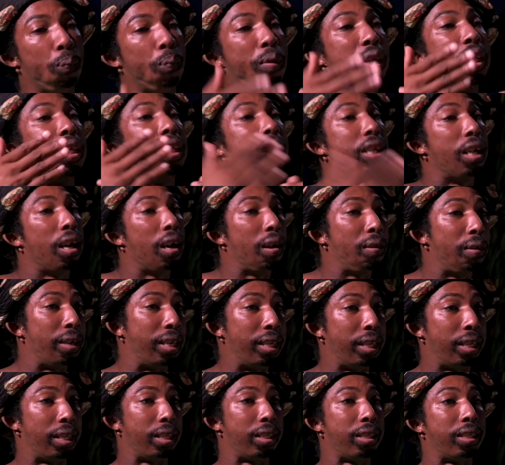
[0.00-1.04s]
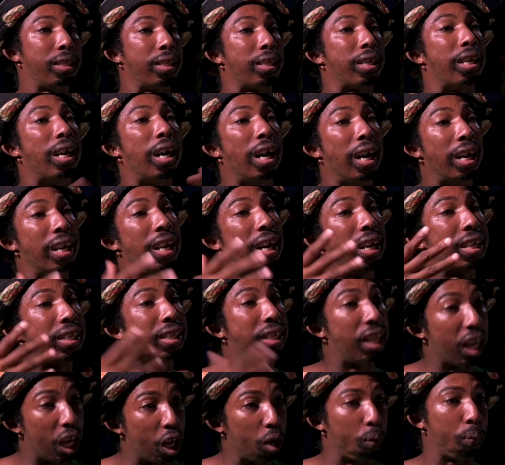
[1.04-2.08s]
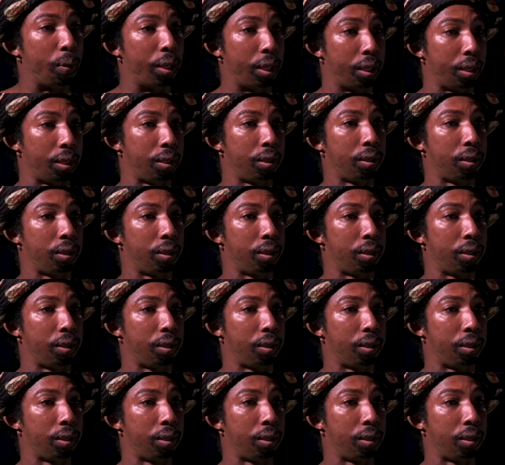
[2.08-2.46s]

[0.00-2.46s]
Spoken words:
Me here already. She call and tell me.